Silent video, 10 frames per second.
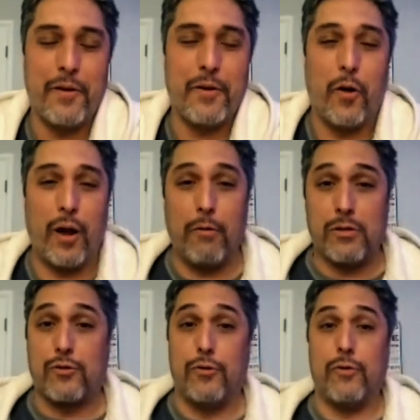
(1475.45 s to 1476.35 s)
No, that was
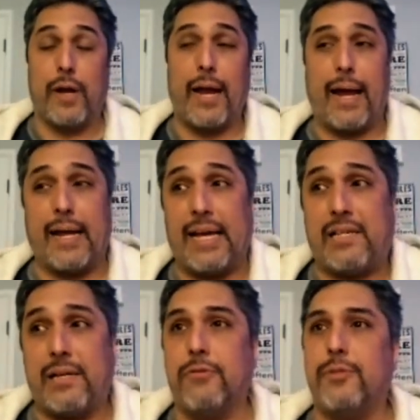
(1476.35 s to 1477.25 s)
cool, and I
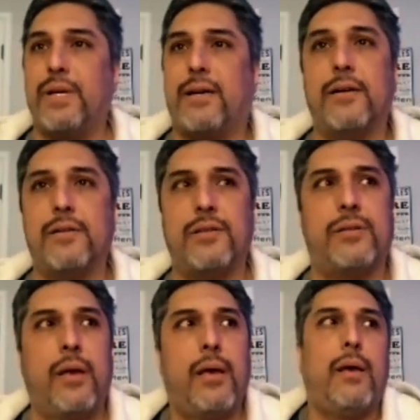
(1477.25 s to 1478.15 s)
guess it was because
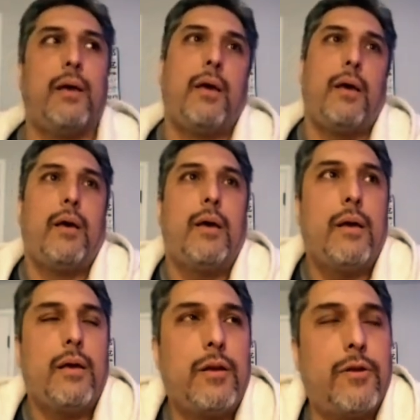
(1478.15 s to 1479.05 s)

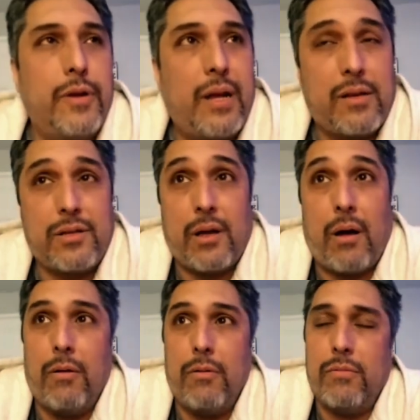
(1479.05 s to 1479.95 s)
not to
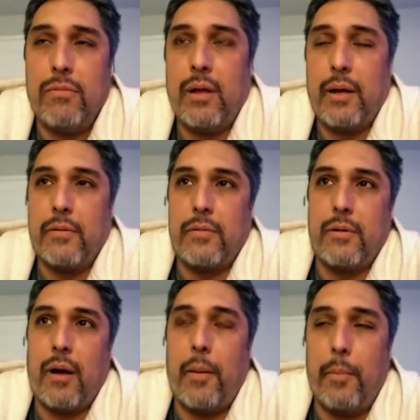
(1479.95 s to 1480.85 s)
sound like
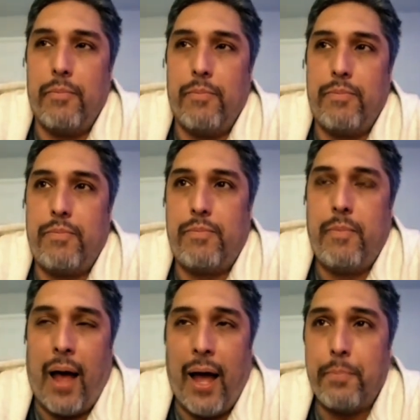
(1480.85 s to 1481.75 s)
I'm
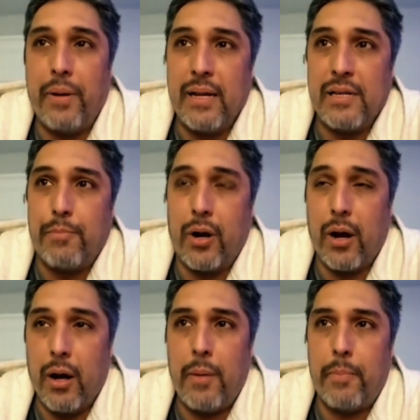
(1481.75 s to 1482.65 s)
hyping this
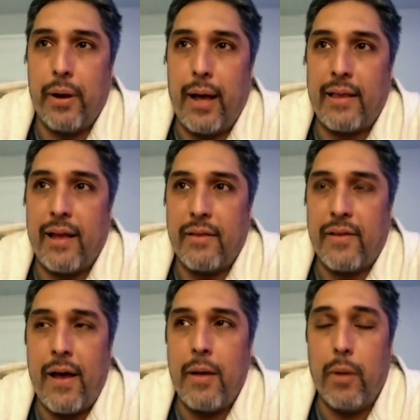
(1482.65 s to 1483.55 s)
bugger up, but at that
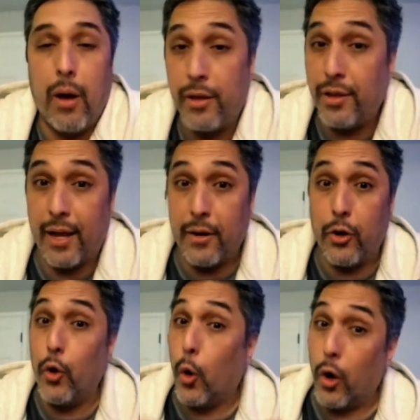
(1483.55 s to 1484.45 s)
time, other
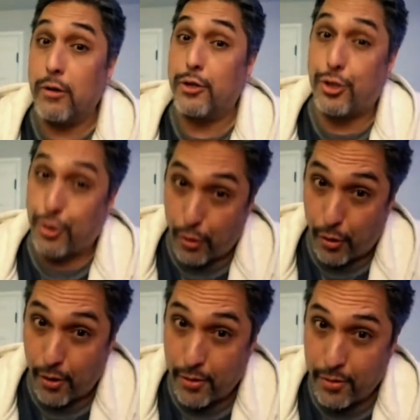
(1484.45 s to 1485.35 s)
than North
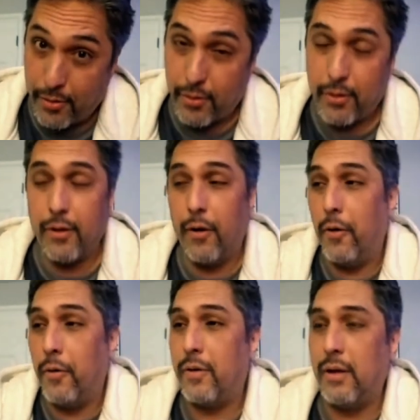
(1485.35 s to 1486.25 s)
Shore,
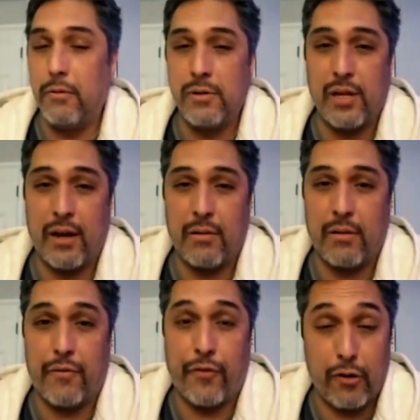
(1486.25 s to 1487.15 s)
it was like
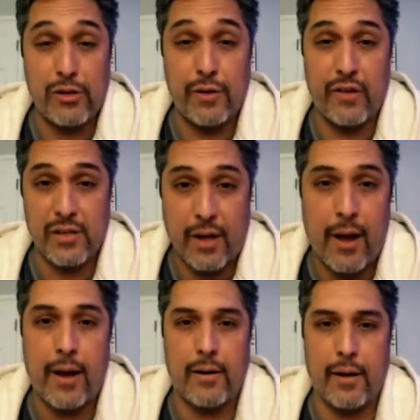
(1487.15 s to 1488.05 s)
the first of its
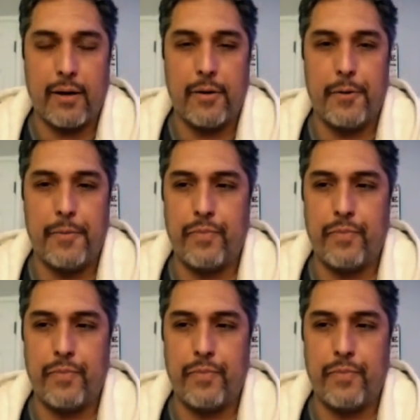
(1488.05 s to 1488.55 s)
kind, like a